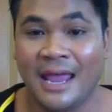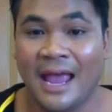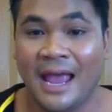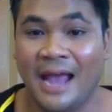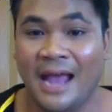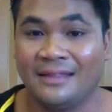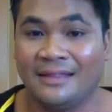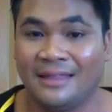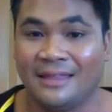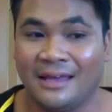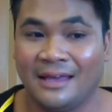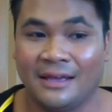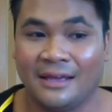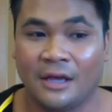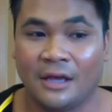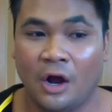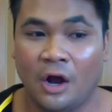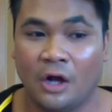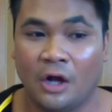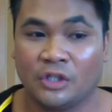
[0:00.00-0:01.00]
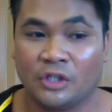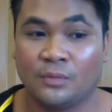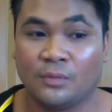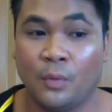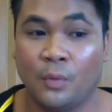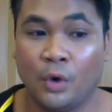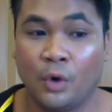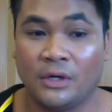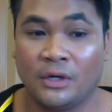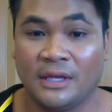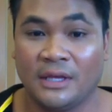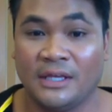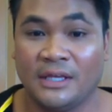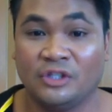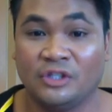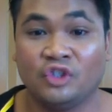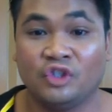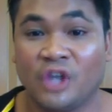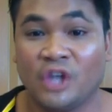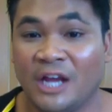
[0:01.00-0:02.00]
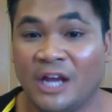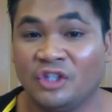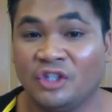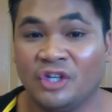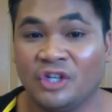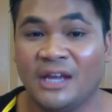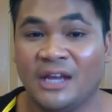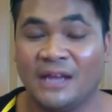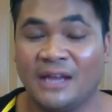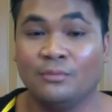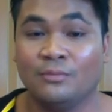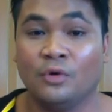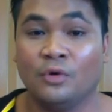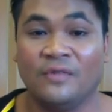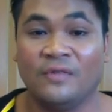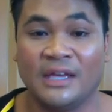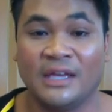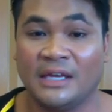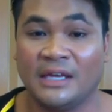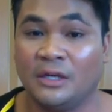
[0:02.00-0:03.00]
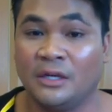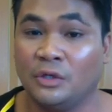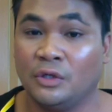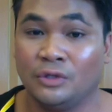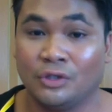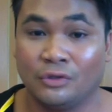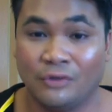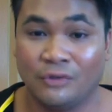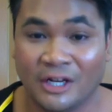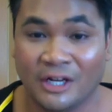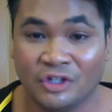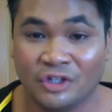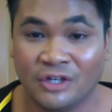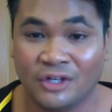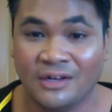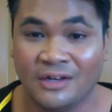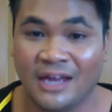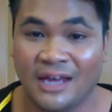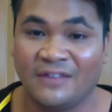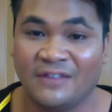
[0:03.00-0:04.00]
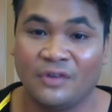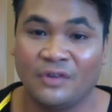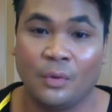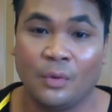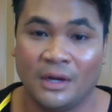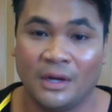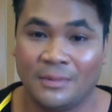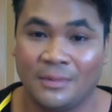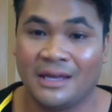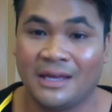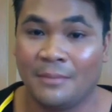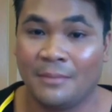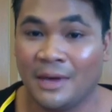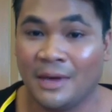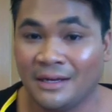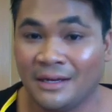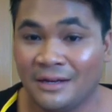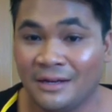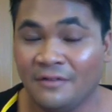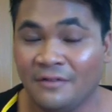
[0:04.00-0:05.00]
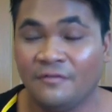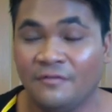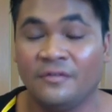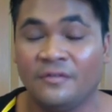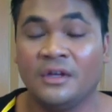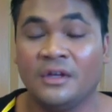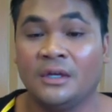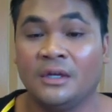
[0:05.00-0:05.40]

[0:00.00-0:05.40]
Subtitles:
I think our sport is changing and moving in a new direction. And if you want to be competitive,